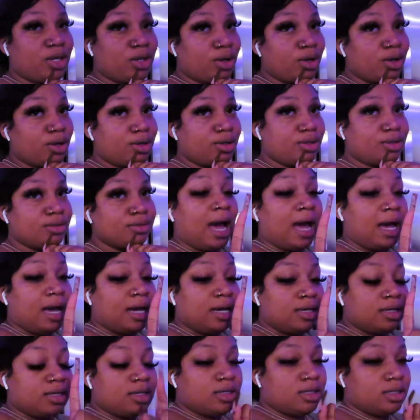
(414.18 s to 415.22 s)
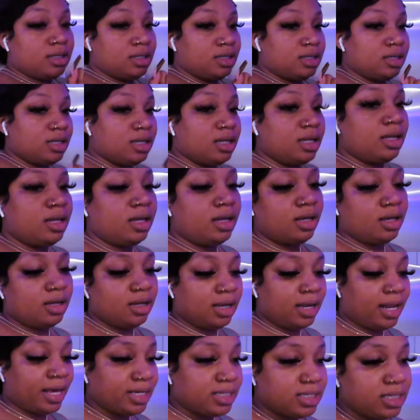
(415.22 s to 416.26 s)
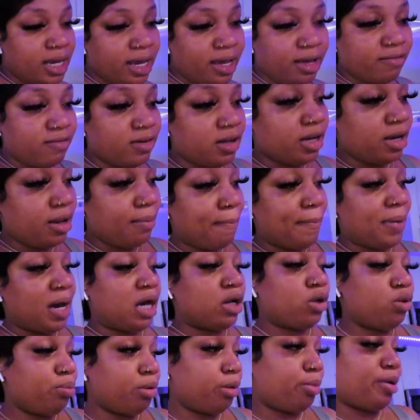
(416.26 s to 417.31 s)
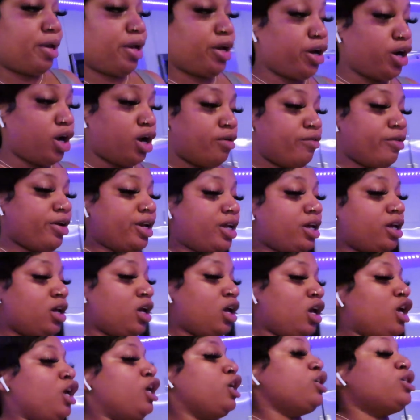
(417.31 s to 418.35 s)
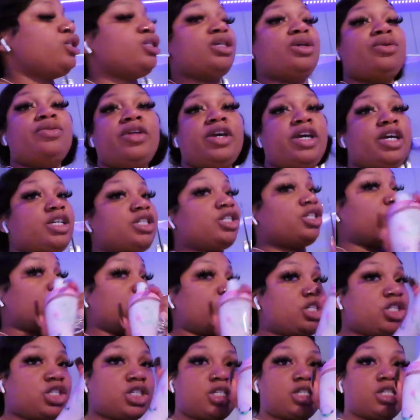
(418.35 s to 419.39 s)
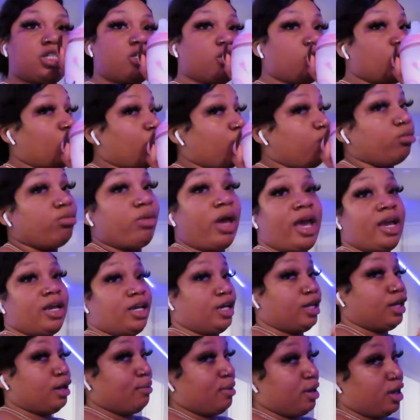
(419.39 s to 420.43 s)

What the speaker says: y'all, I like to have London bottle prepared already. So that she just, you know, had get in the